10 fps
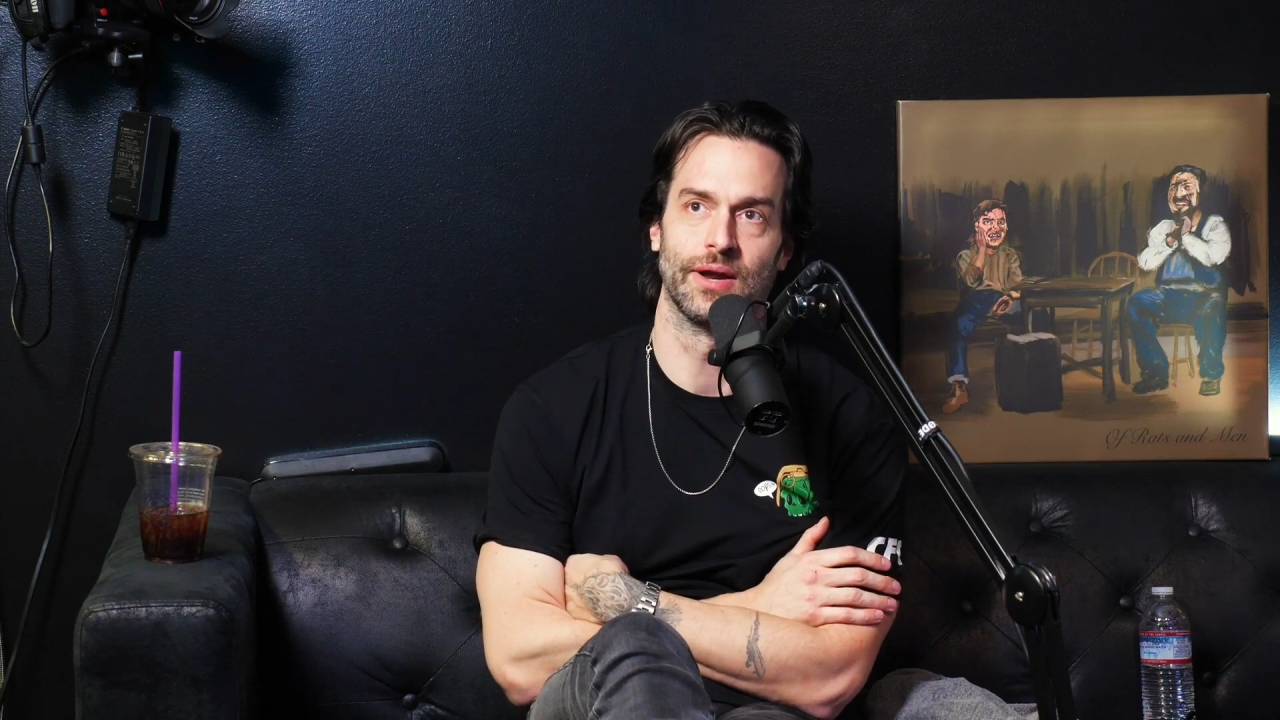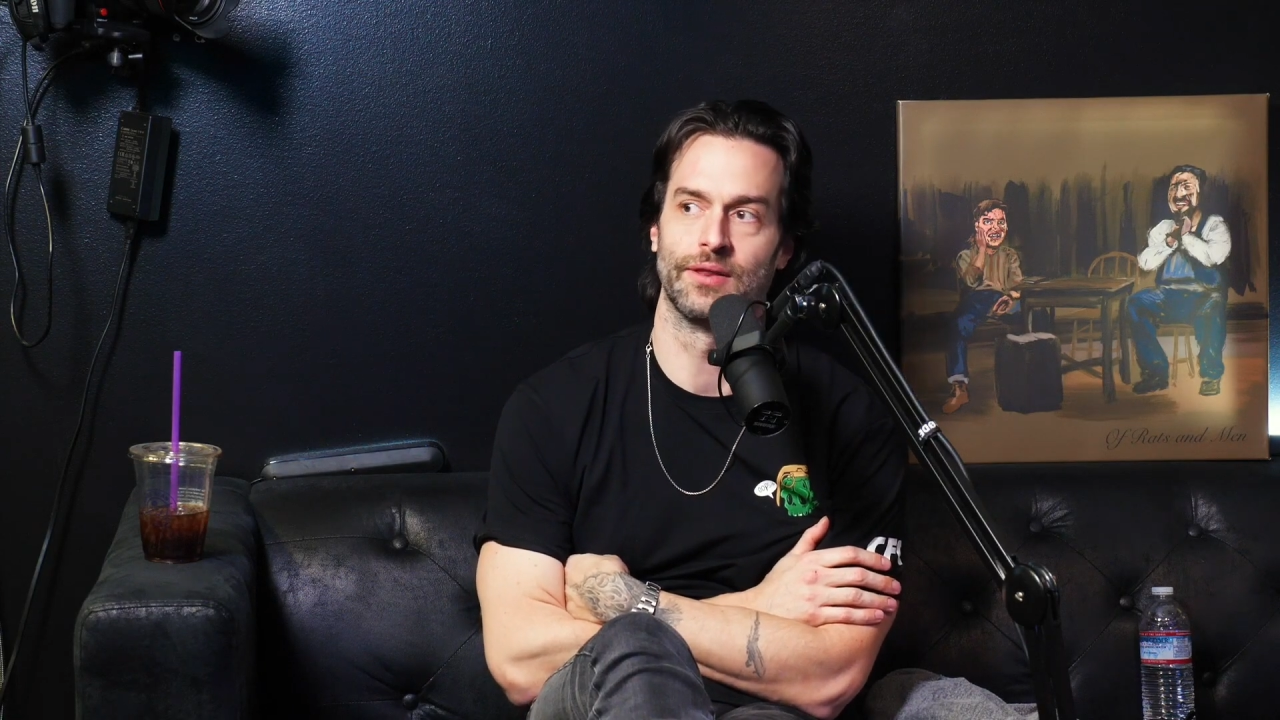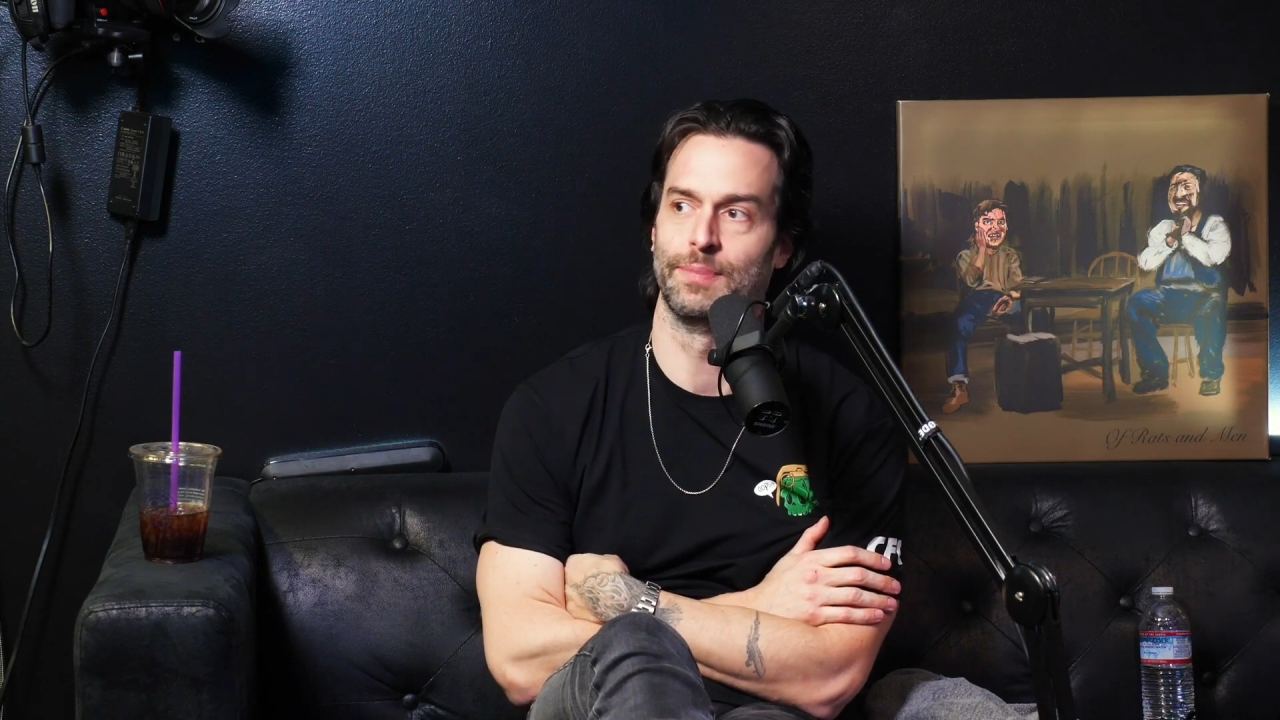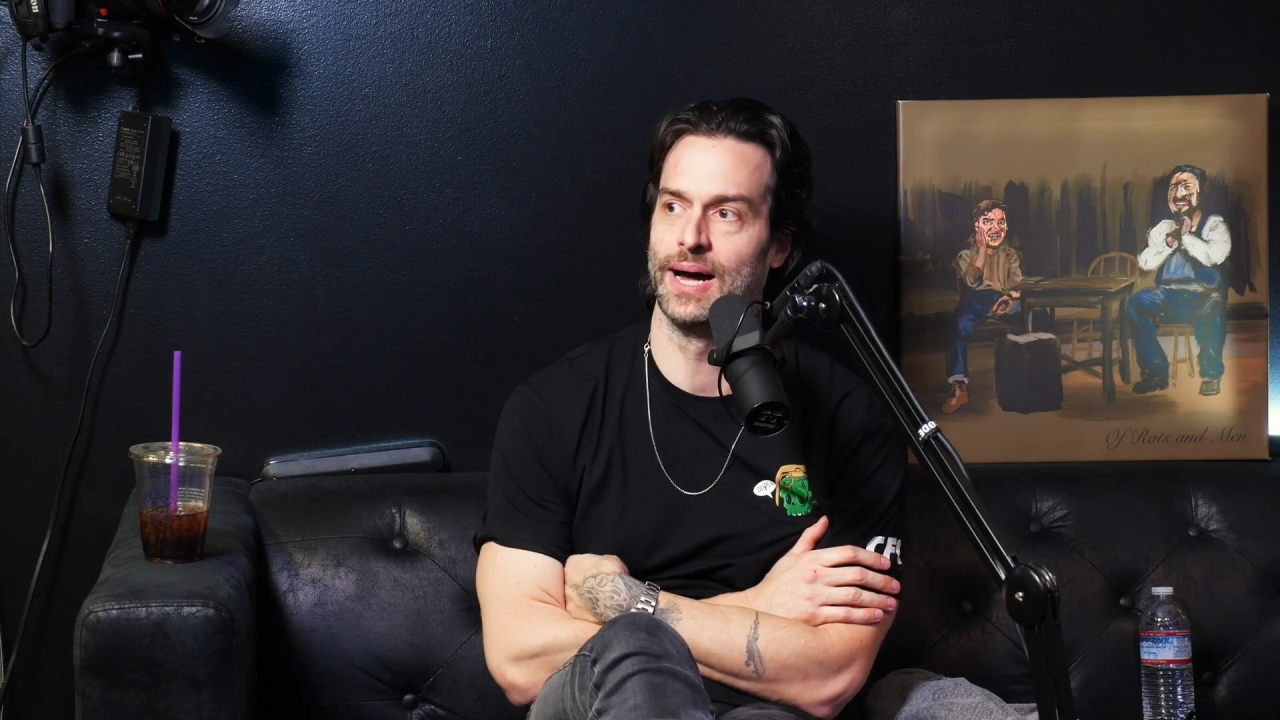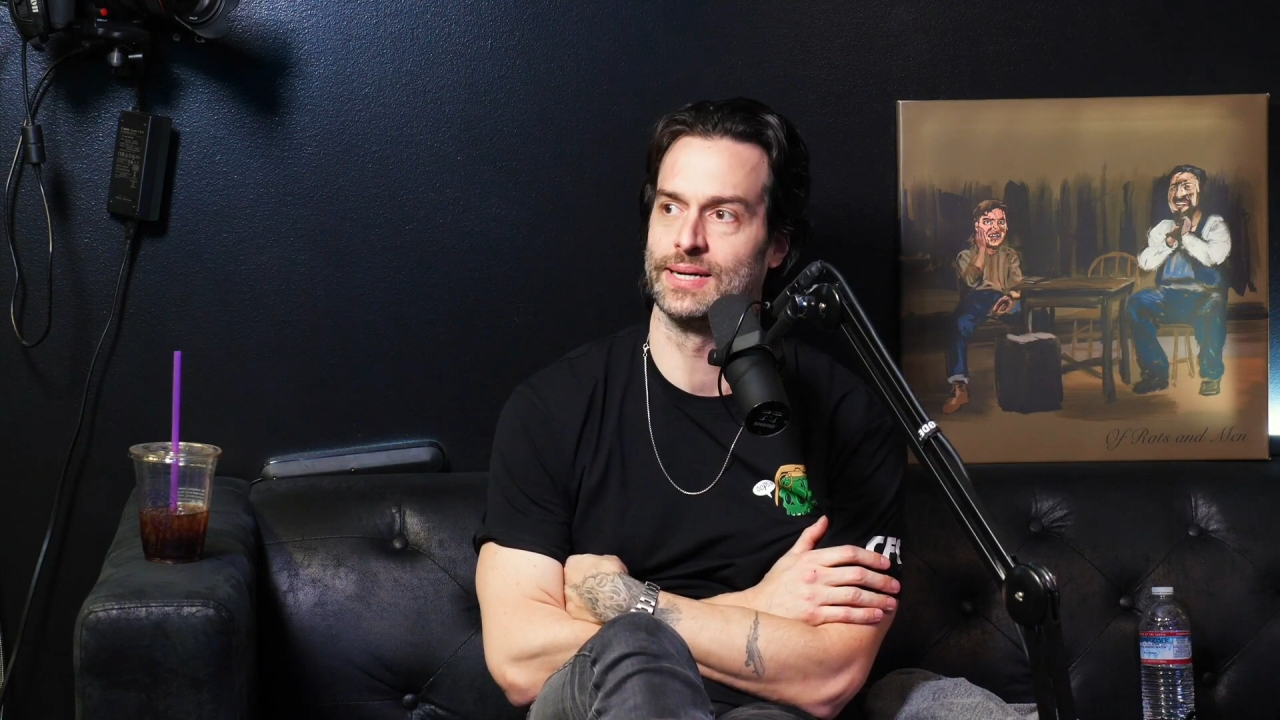
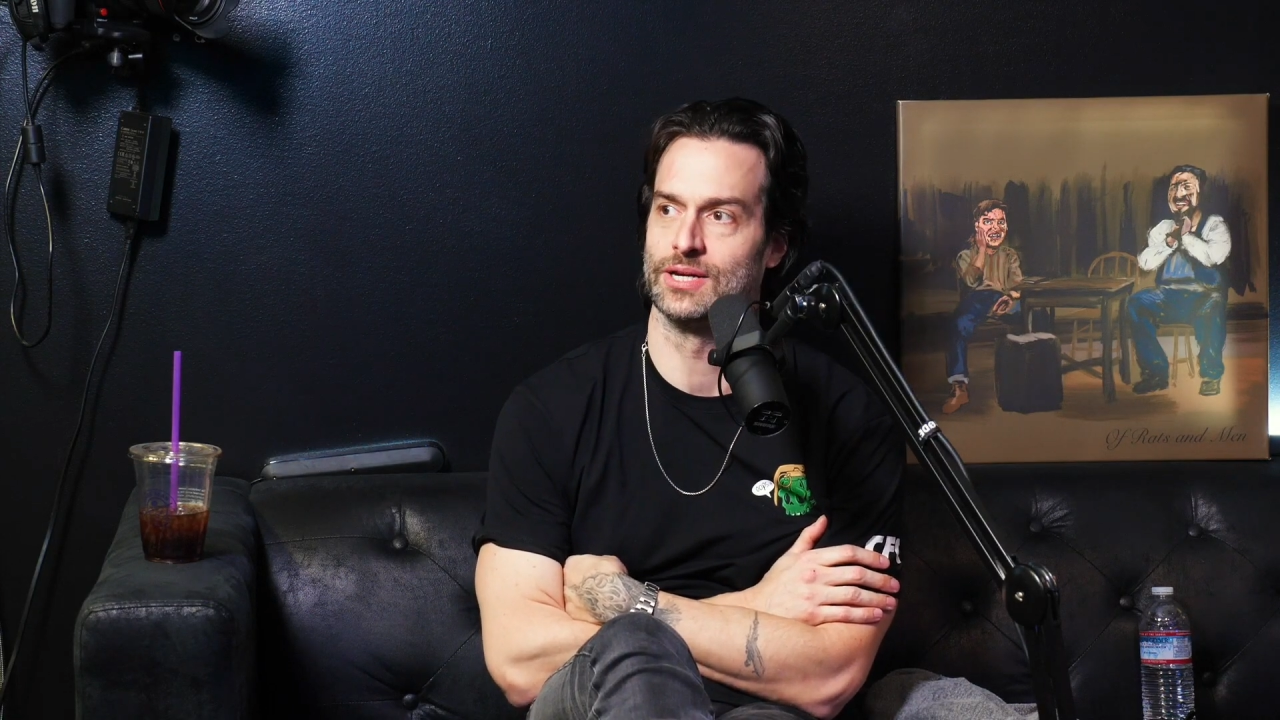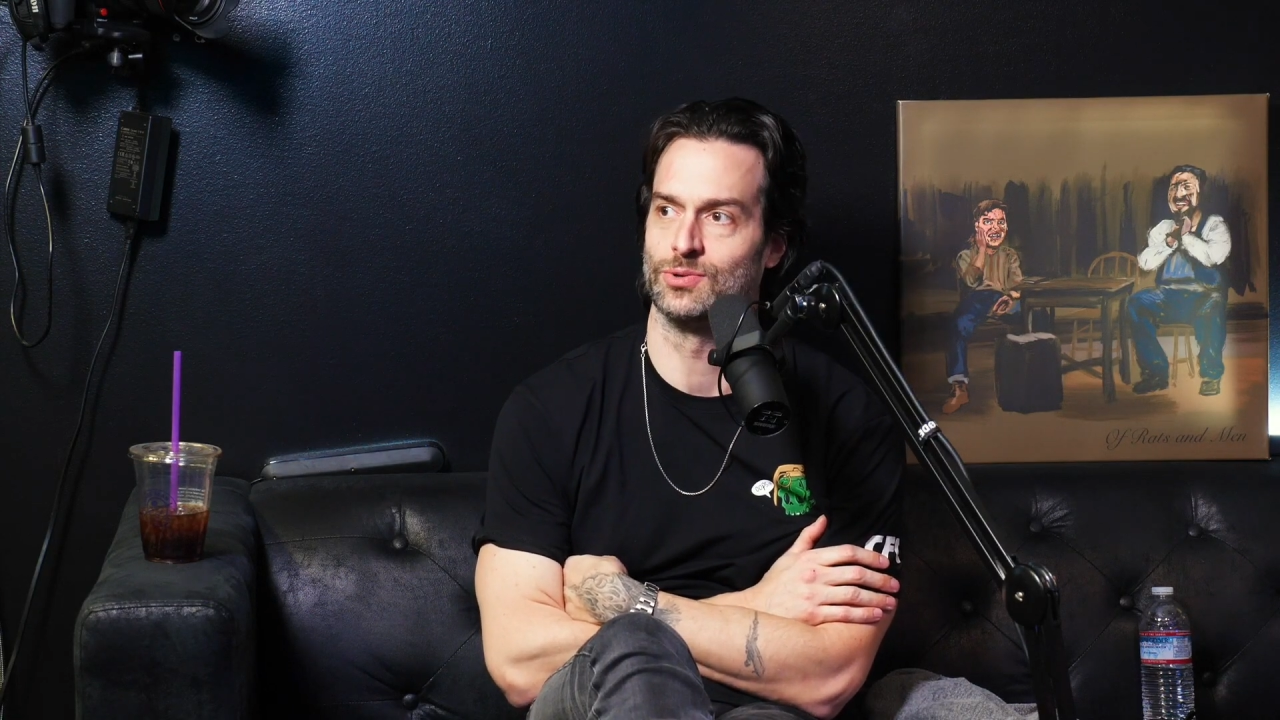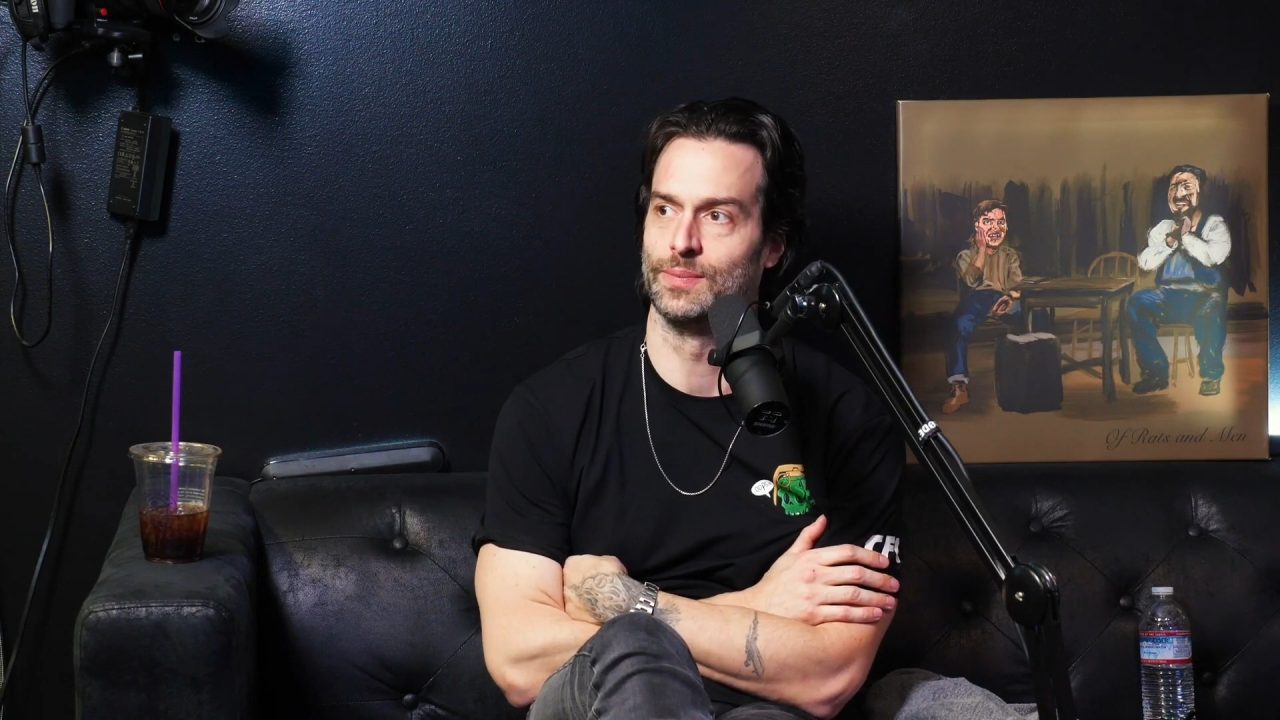another podcast